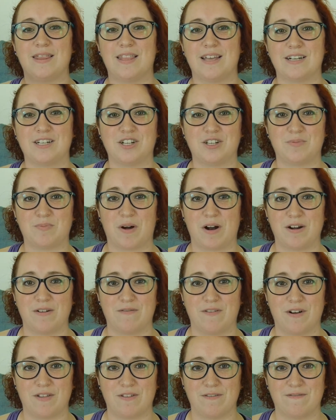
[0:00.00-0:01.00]
that's just part
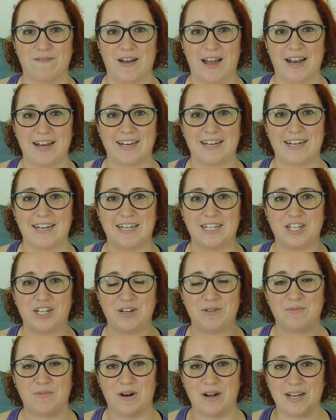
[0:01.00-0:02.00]
of all the fun
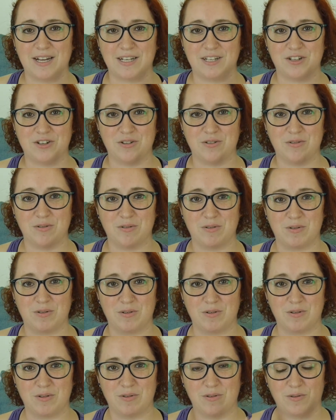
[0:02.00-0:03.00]
she wanted to
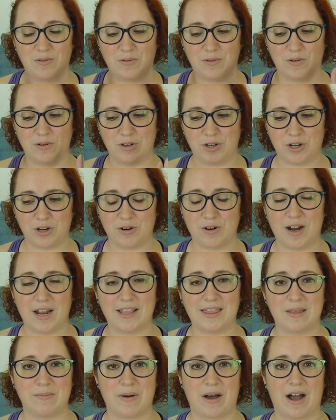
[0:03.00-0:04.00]

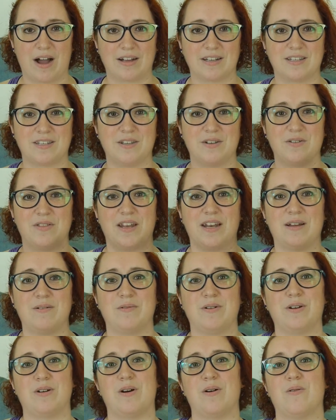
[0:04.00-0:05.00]
curate the box so that it
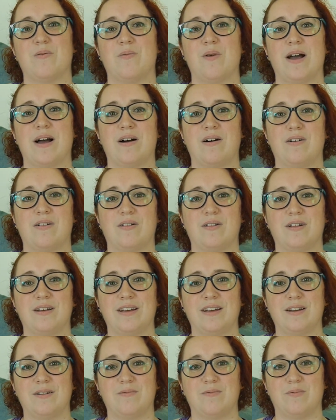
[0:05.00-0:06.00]
would go well
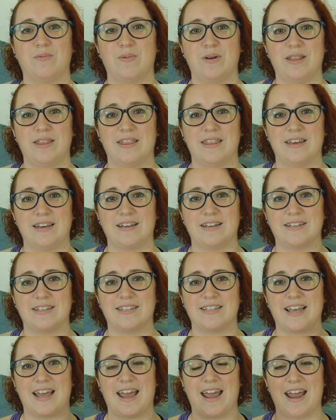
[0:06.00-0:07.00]
with
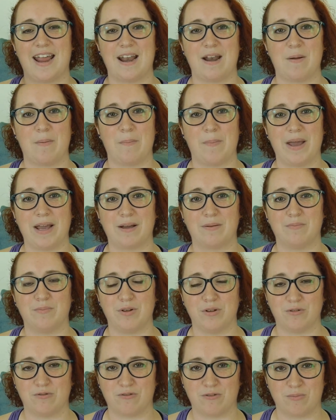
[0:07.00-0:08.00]
this and make a
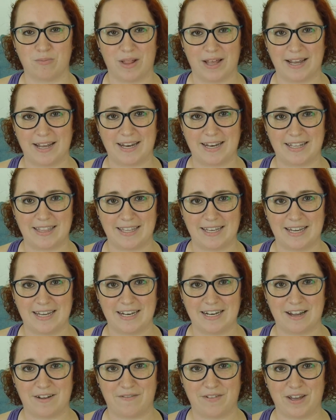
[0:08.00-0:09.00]
beautiful blanket at the
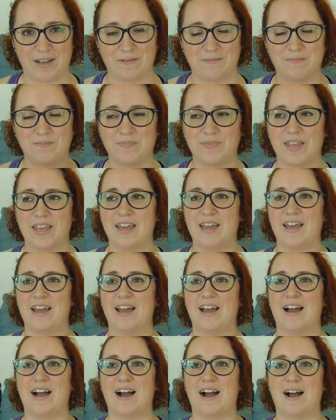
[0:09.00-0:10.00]
end of it
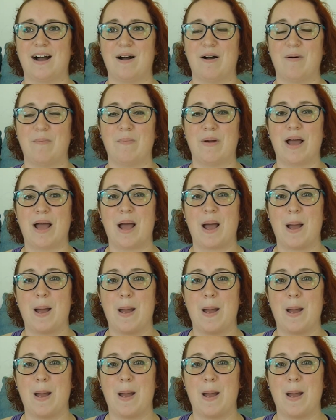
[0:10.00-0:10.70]
um,